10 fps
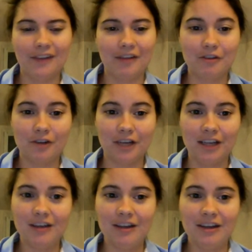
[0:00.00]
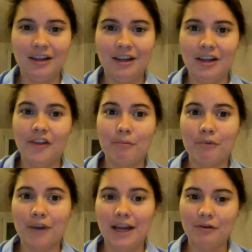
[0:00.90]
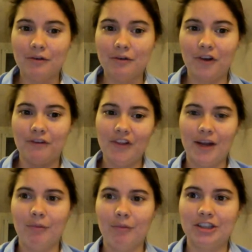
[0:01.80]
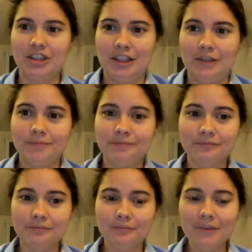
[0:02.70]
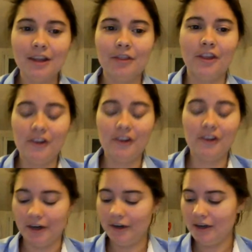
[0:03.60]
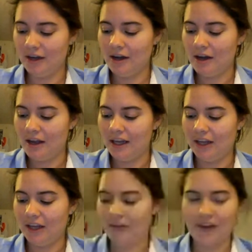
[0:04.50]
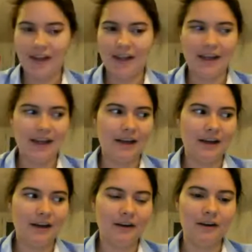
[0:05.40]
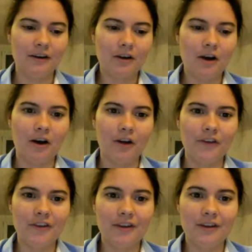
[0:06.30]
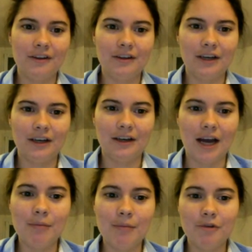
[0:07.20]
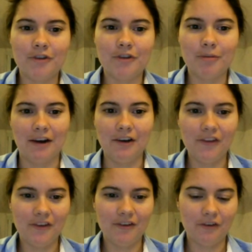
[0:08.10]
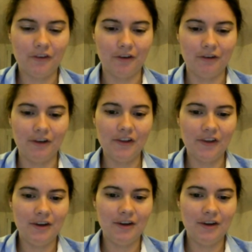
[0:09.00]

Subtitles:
I've created, it's a brand new service that I'm launching this year. It's called I Moved to Paris service,